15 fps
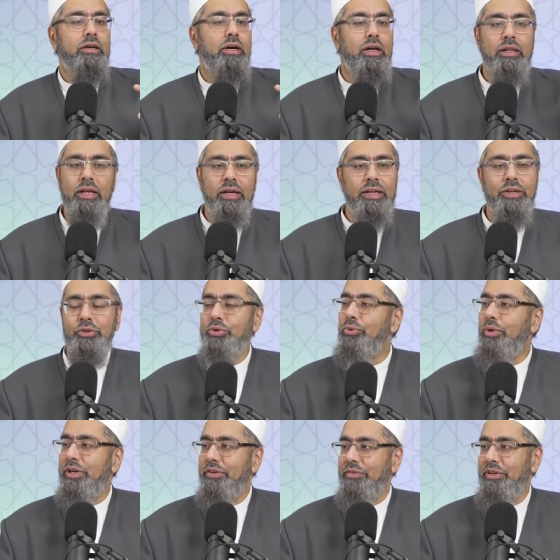Allah can do
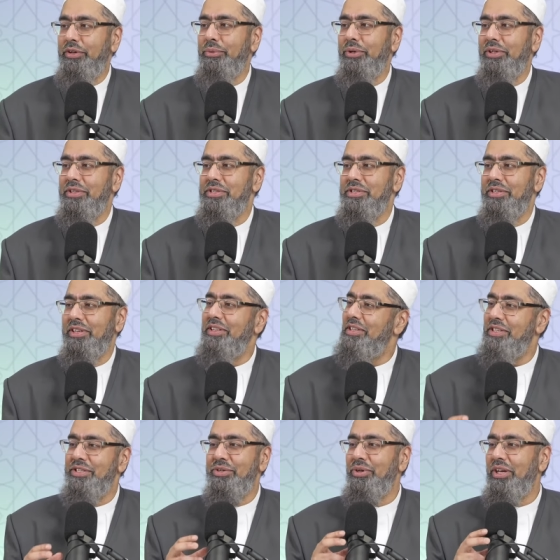whatever He wills. It's
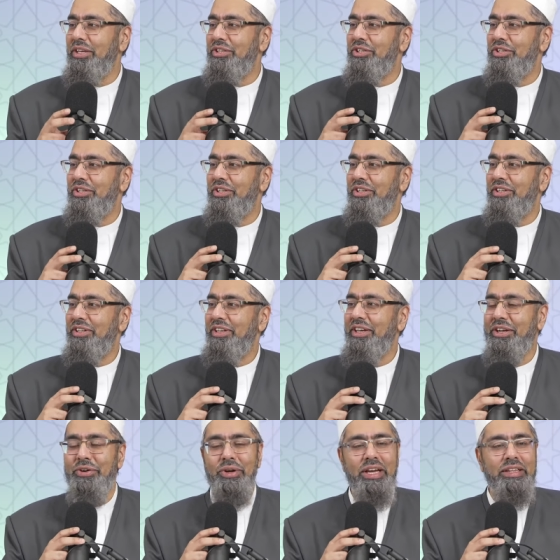His creation. He
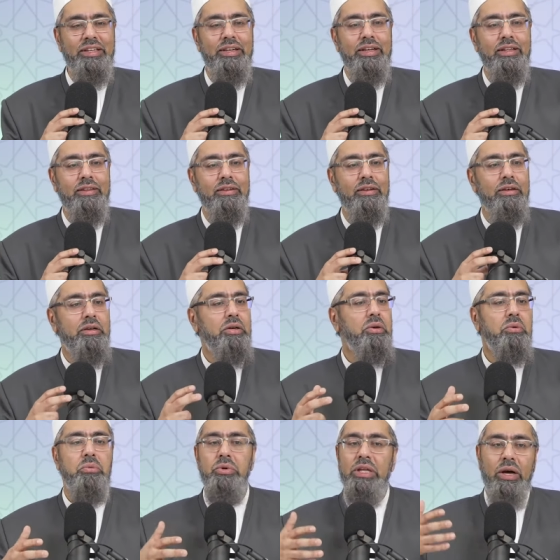created it
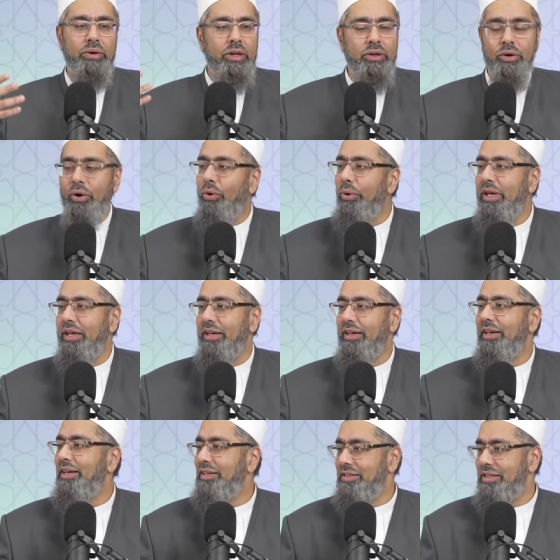without it owing
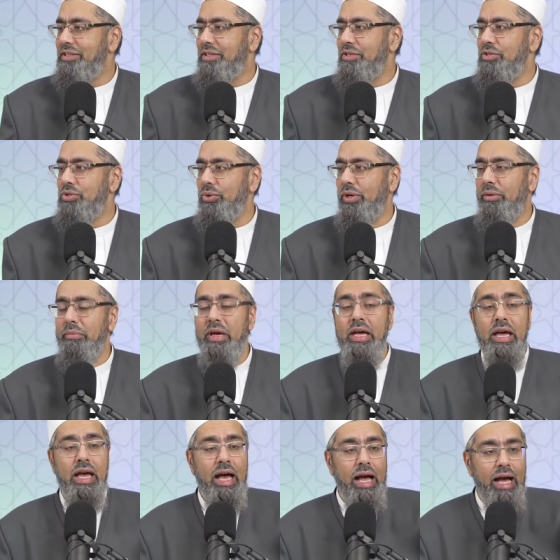existence to Him.
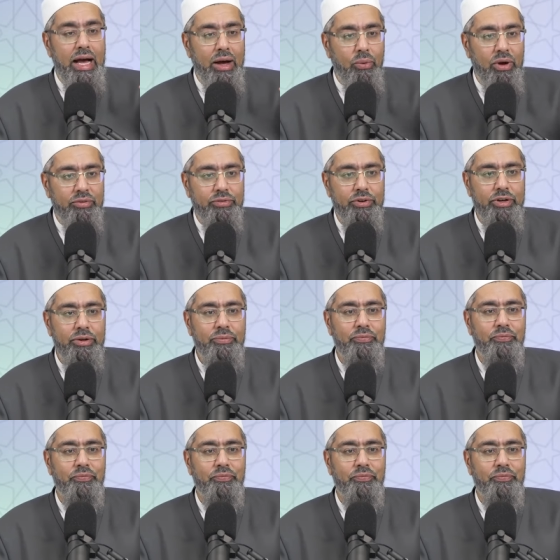However,